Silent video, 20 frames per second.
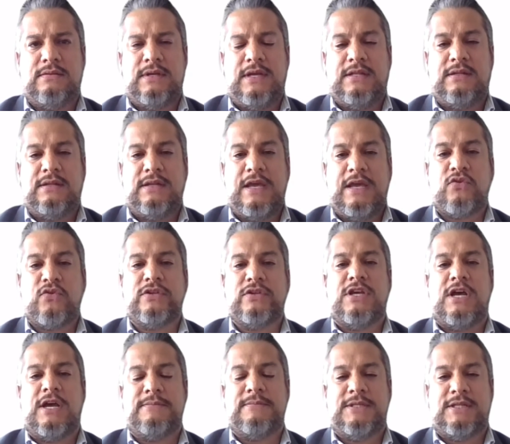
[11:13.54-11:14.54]
every
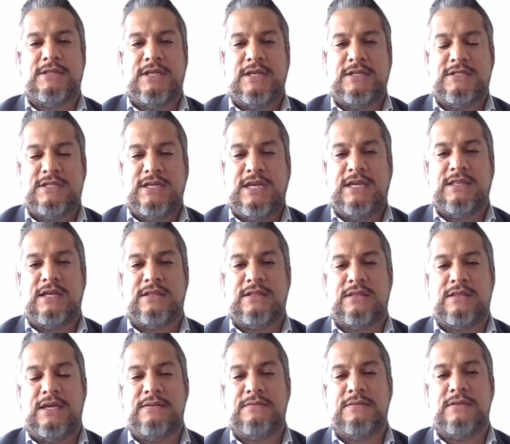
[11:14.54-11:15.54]
time that they see that
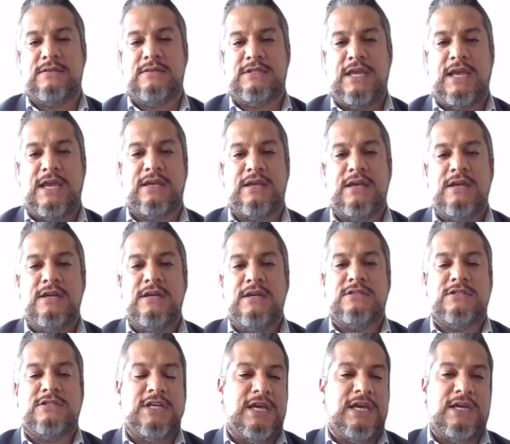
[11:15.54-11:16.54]
they take
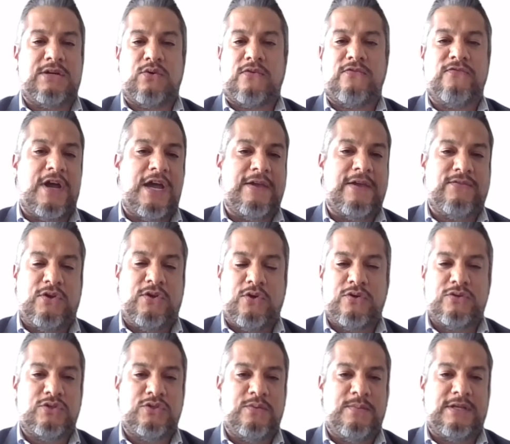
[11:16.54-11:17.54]
10 or 5
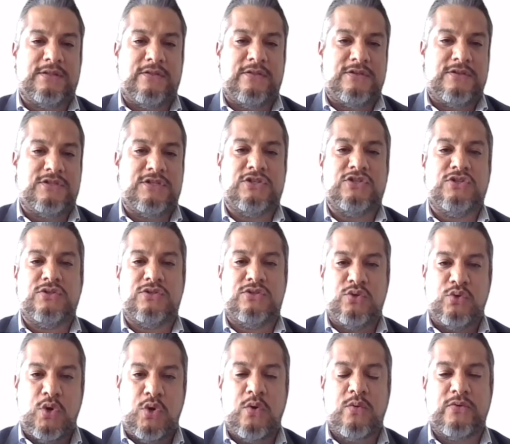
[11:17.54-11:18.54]
years to make the decision
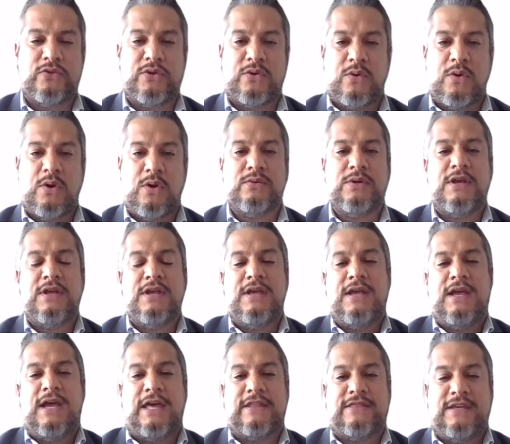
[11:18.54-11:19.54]
to go on their own,
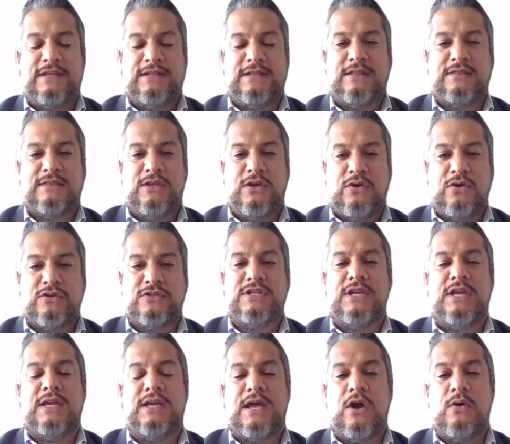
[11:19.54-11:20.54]
I think that they are
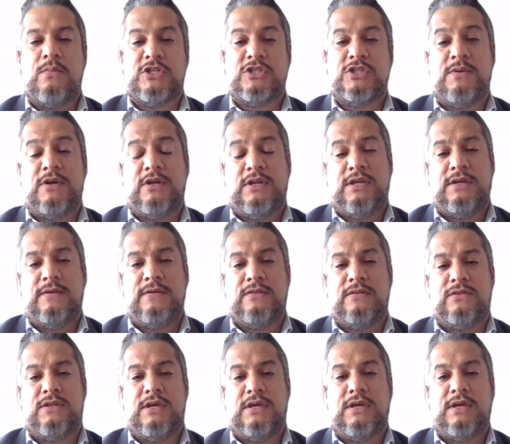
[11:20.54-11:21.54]
seeing how much money
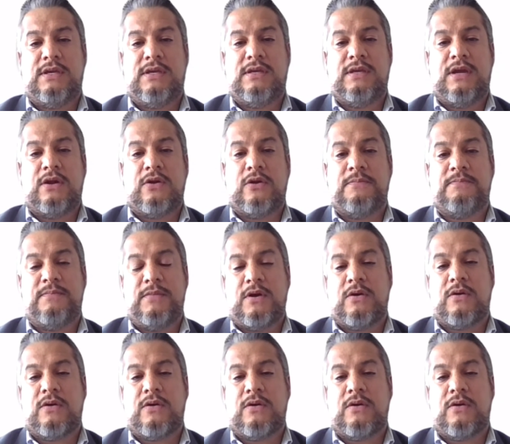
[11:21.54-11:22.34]
they are